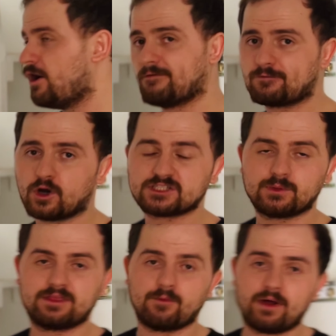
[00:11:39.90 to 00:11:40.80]
of course,
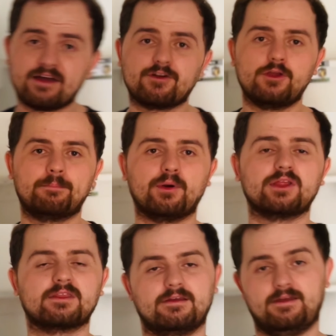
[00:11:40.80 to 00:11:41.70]
with whatever you
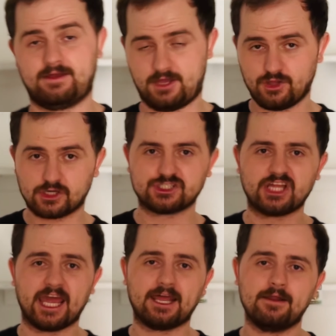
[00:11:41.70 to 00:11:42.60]
put in your
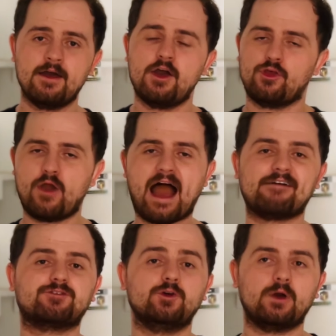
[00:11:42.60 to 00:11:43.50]
stand, you
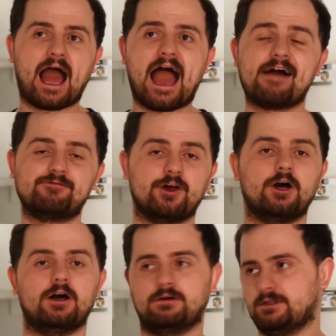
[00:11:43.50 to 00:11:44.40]
have to have
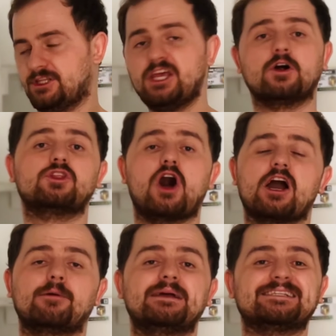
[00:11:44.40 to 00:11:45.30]
the legal
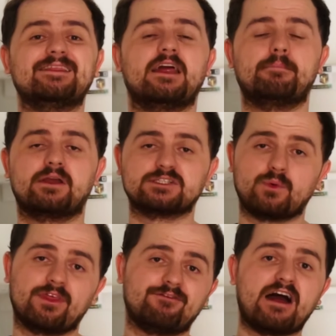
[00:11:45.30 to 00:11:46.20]
documents in there because
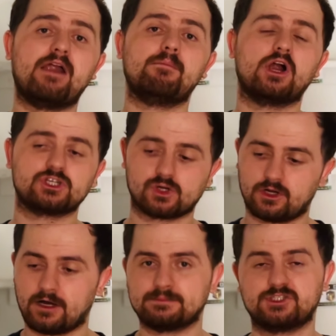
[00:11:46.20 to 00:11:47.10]
when the fire marshal
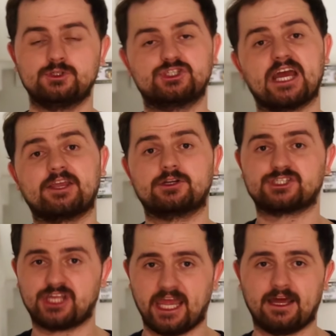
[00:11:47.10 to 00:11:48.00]
comes to check your
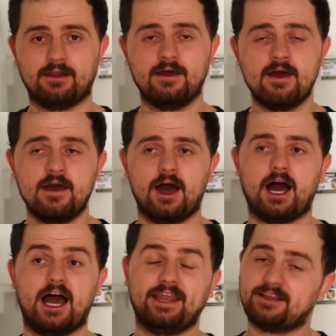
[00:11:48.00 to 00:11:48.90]
stand,
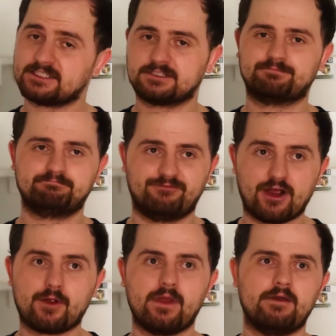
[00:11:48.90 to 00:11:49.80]
uh, and this is
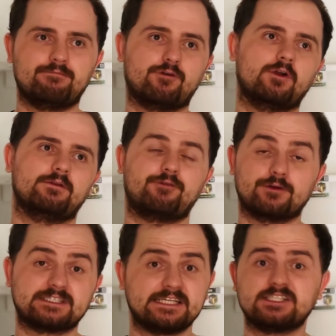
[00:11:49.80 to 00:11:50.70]
very, for, for
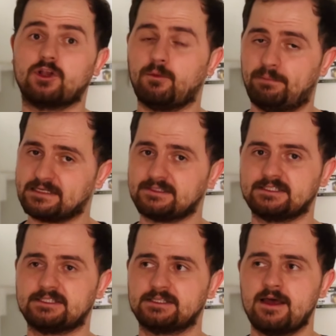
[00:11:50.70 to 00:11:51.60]
seasonal
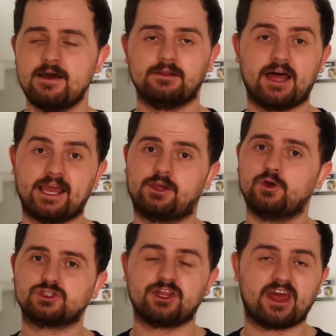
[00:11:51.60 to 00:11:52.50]
business, like
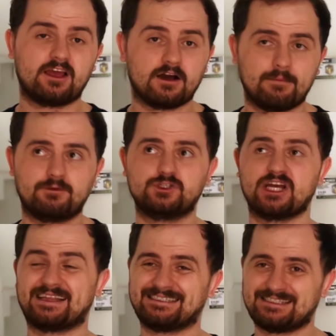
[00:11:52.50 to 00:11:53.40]
usually they come to
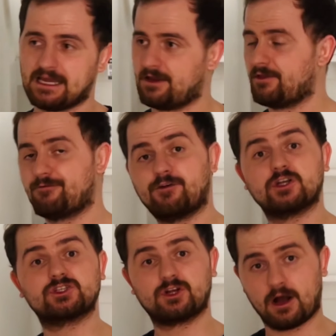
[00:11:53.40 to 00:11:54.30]
check the stand in the
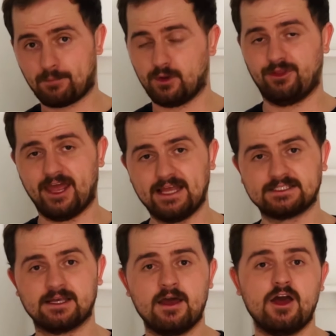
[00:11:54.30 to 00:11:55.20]
first couple of
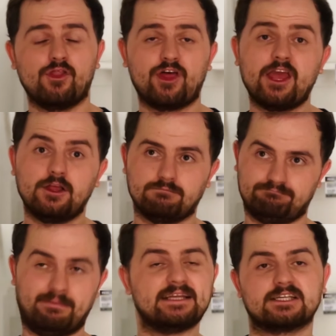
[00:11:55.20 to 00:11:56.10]
days, they
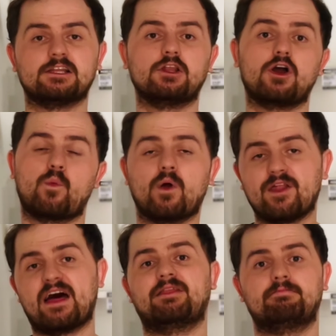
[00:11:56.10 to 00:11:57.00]
basically look where
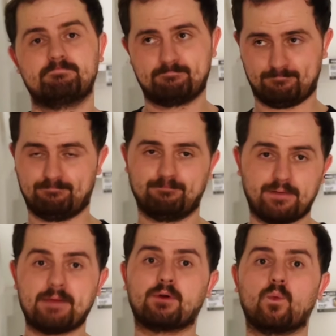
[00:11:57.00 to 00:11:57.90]
that
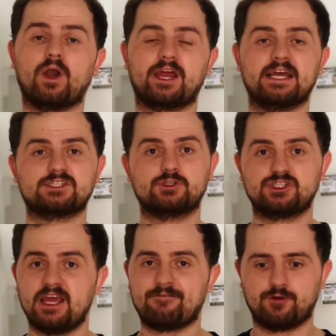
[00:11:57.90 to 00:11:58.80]
paperwork is to
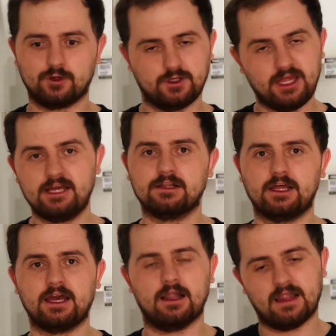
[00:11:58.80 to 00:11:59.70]
see if you're
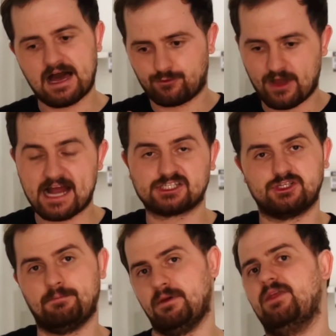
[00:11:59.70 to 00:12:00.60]
legally allowed to
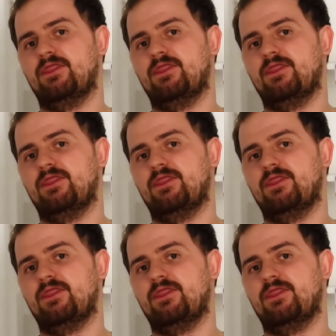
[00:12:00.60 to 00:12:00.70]
actually be